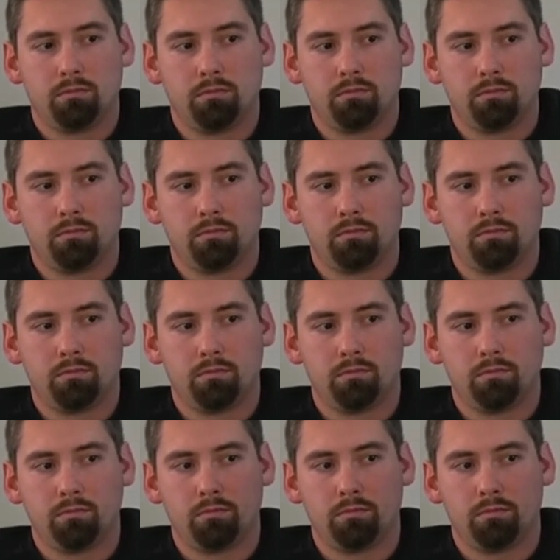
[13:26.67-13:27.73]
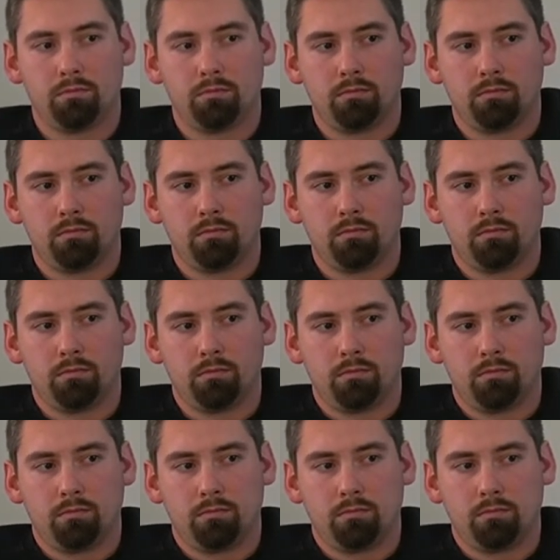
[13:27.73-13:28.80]

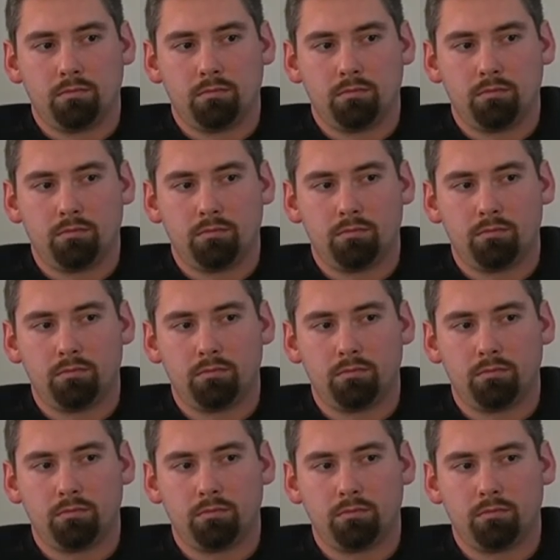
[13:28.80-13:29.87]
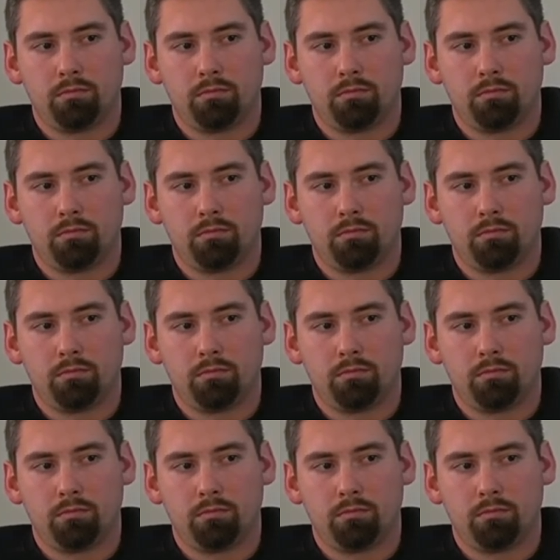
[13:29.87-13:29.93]
This person isn't speaking.